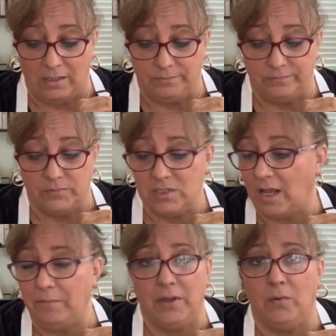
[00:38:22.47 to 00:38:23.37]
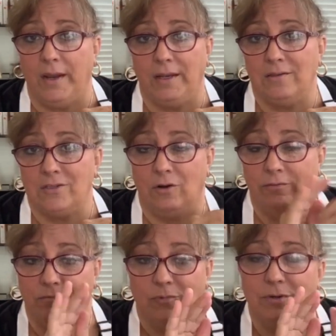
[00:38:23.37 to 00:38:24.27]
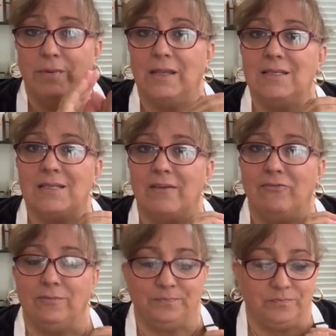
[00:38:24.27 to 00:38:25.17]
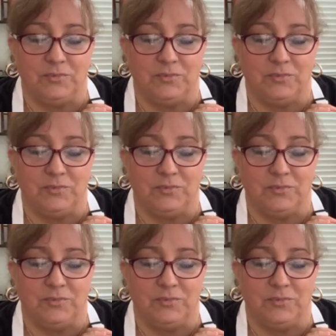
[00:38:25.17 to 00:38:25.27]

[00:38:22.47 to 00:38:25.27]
Um, it's not a big wedding, so we're being safe.